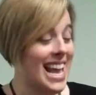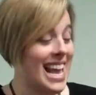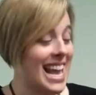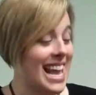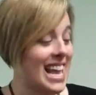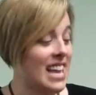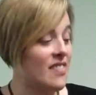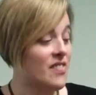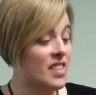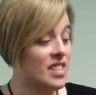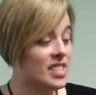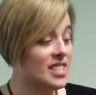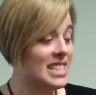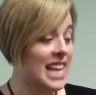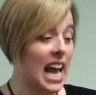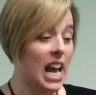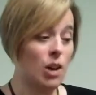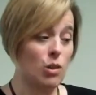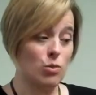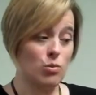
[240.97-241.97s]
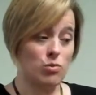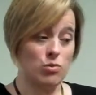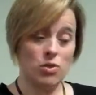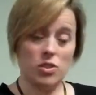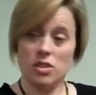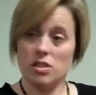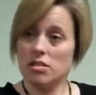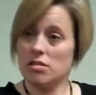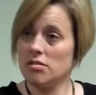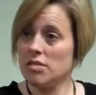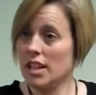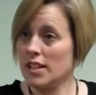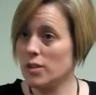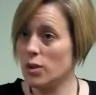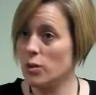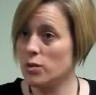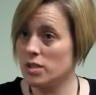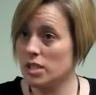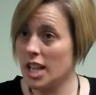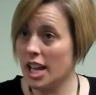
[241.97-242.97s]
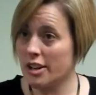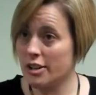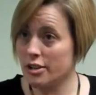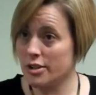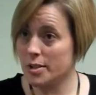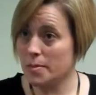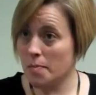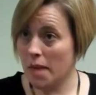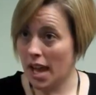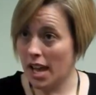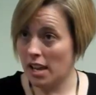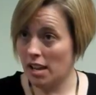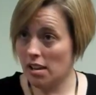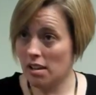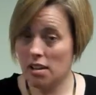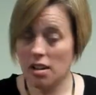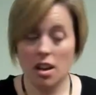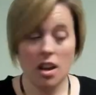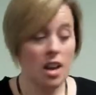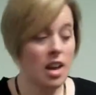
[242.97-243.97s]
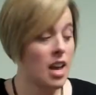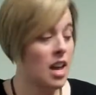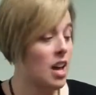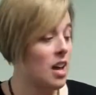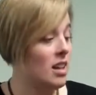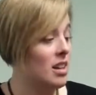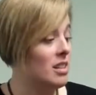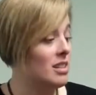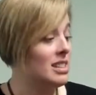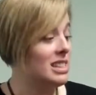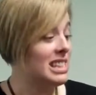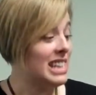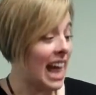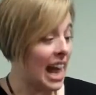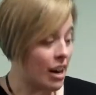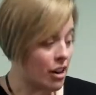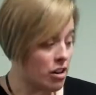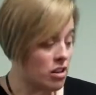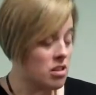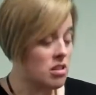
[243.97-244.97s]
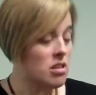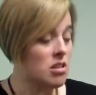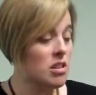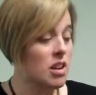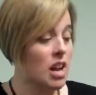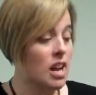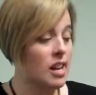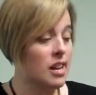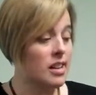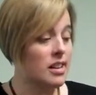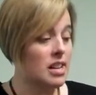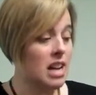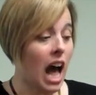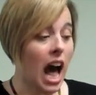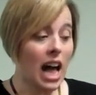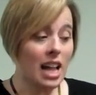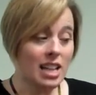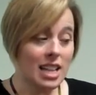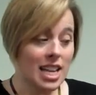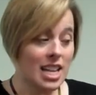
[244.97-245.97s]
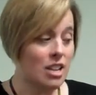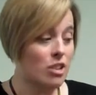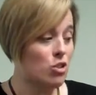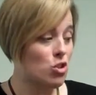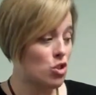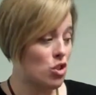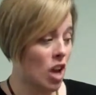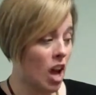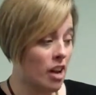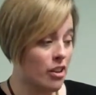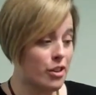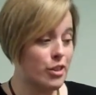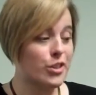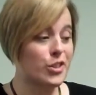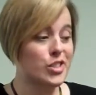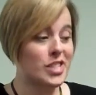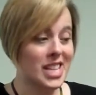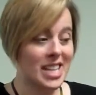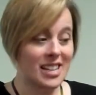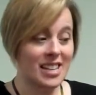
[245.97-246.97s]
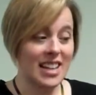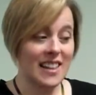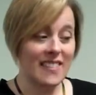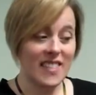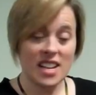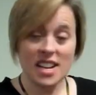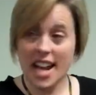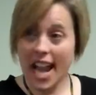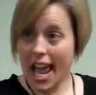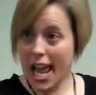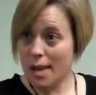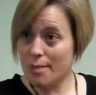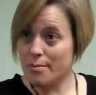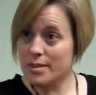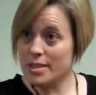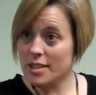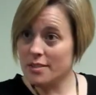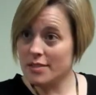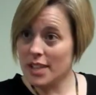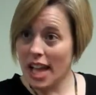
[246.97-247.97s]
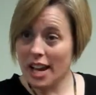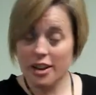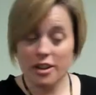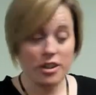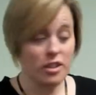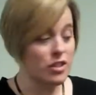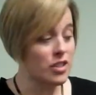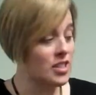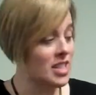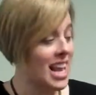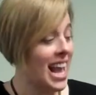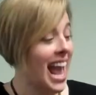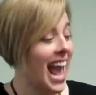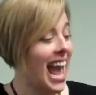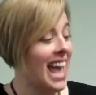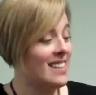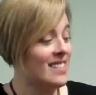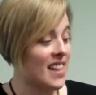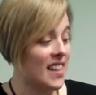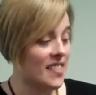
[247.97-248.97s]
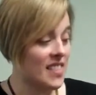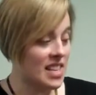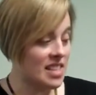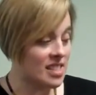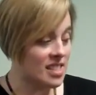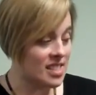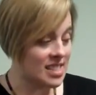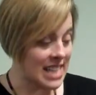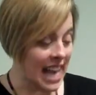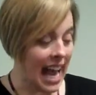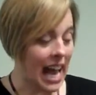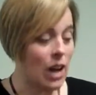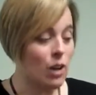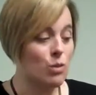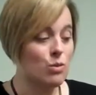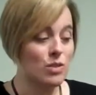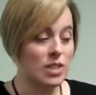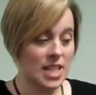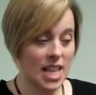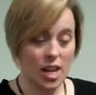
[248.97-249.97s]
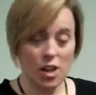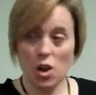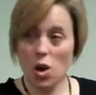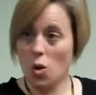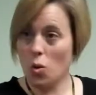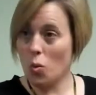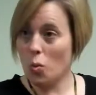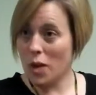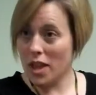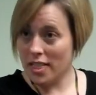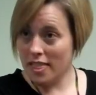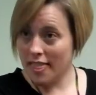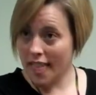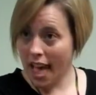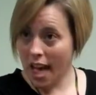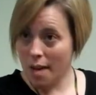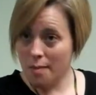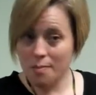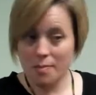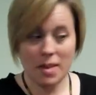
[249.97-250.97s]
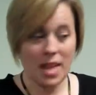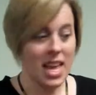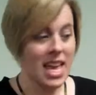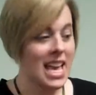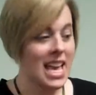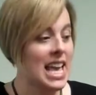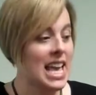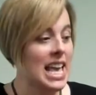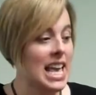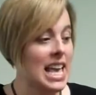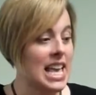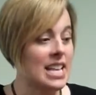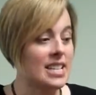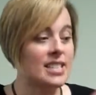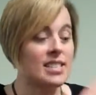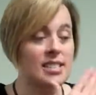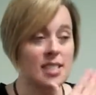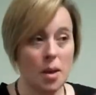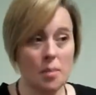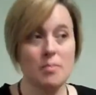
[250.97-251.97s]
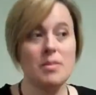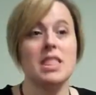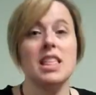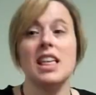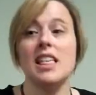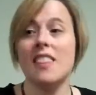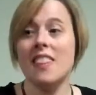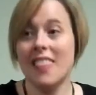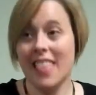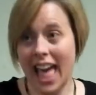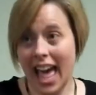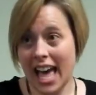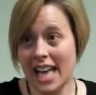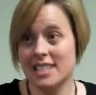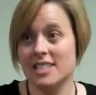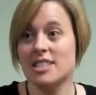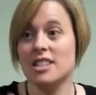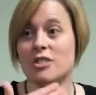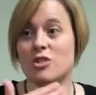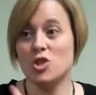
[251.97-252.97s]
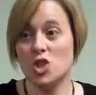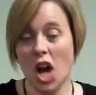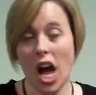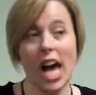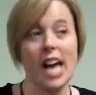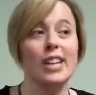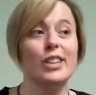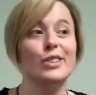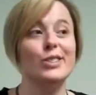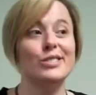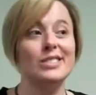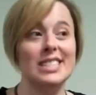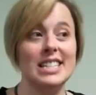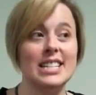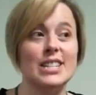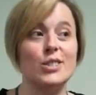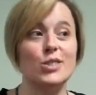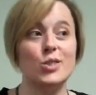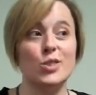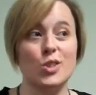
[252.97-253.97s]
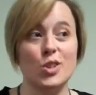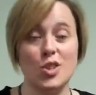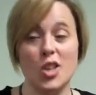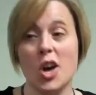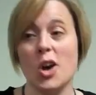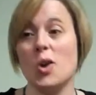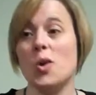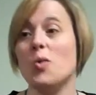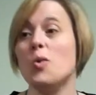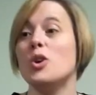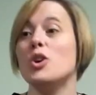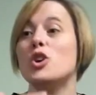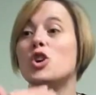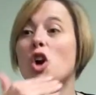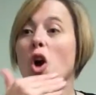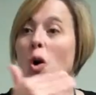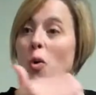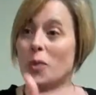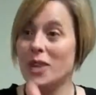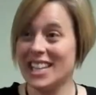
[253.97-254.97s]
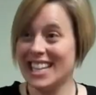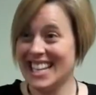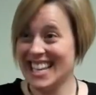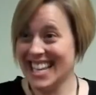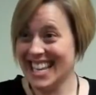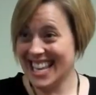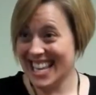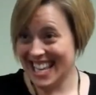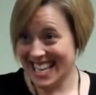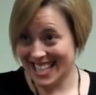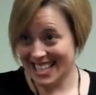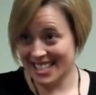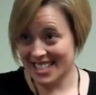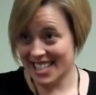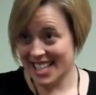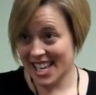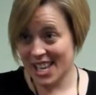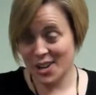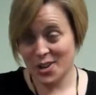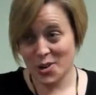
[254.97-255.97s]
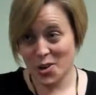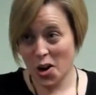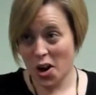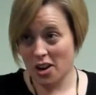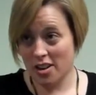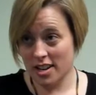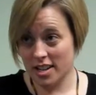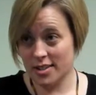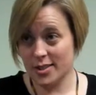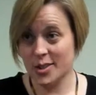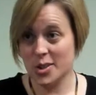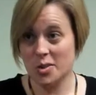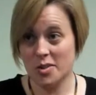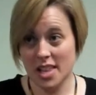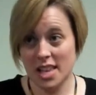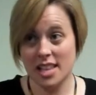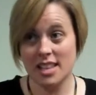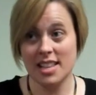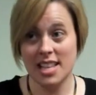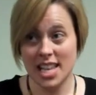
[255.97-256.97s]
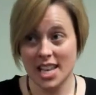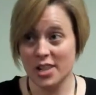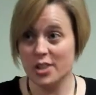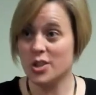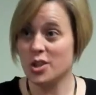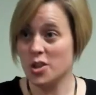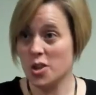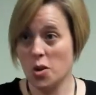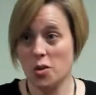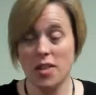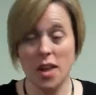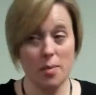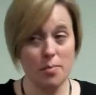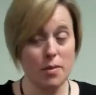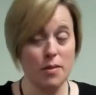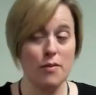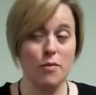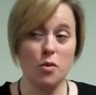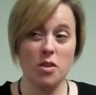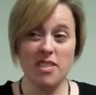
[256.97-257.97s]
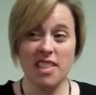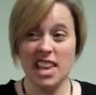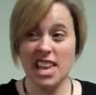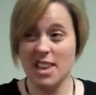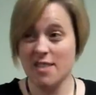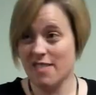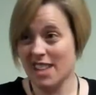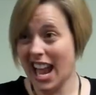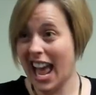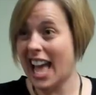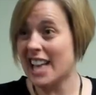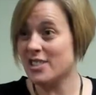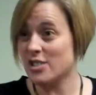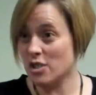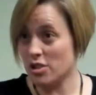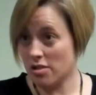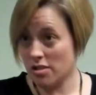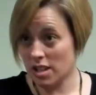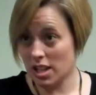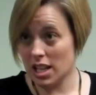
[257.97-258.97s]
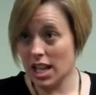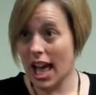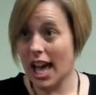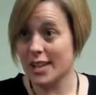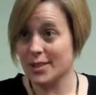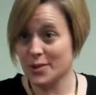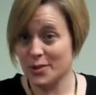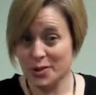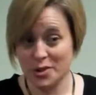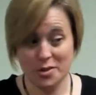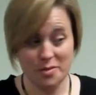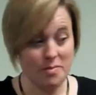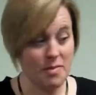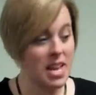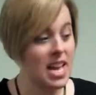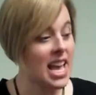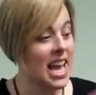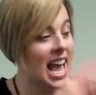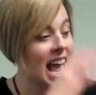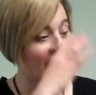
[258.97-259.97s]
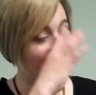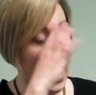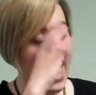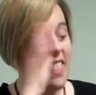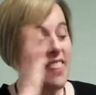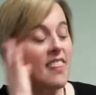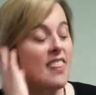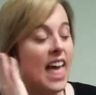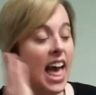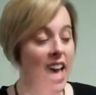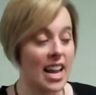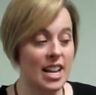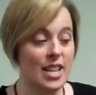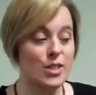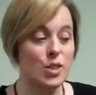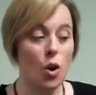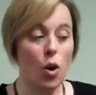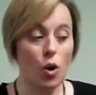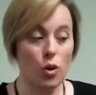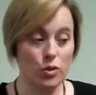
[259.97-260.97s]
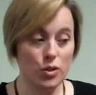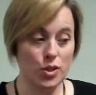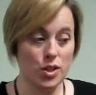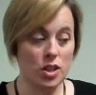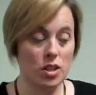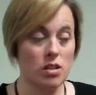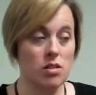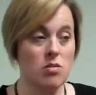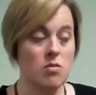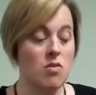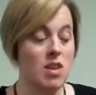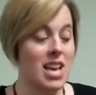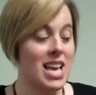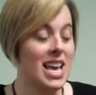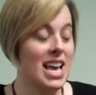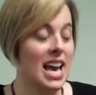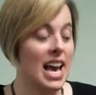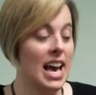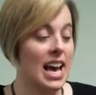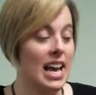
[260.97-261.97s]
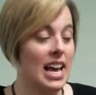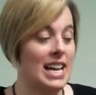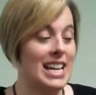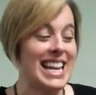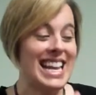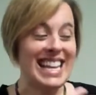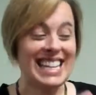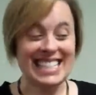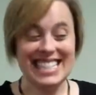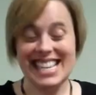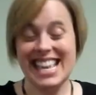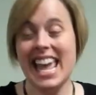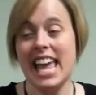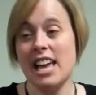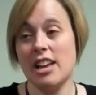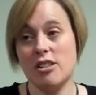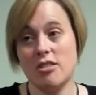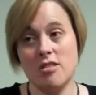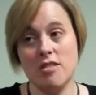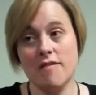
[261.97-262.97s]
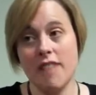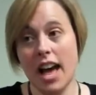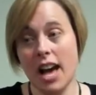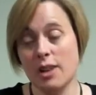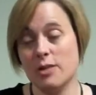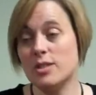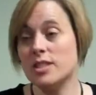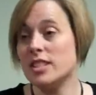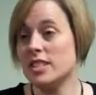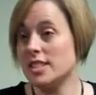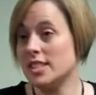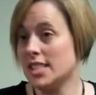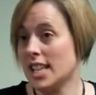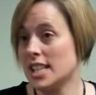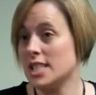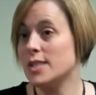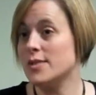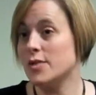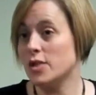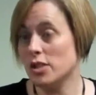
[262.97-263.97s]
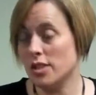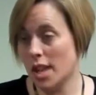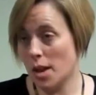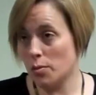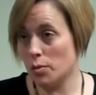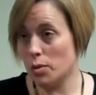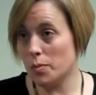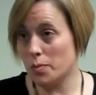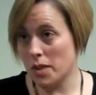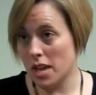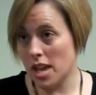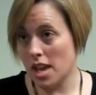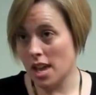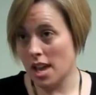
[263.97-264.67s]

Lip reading: and the sounds that those letters make. Letter knowledge, understanding the names of letters, and then the sounds that go with them is something that a child needs to know going into kindergarten. So they need to know that before they even enter the classroom. And that is also an indicator of how successful they will be